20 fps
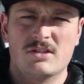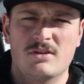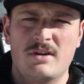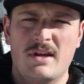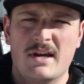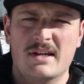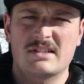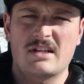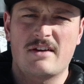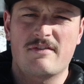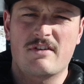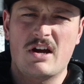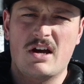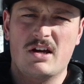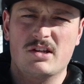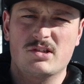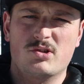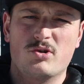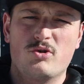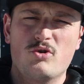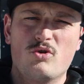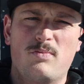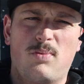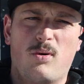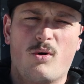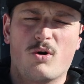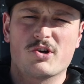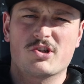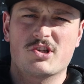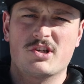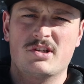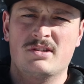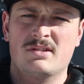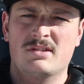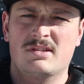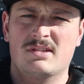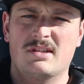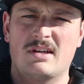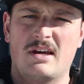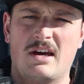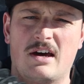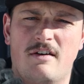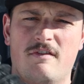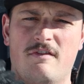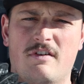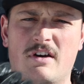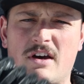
So next I've got 2 portions of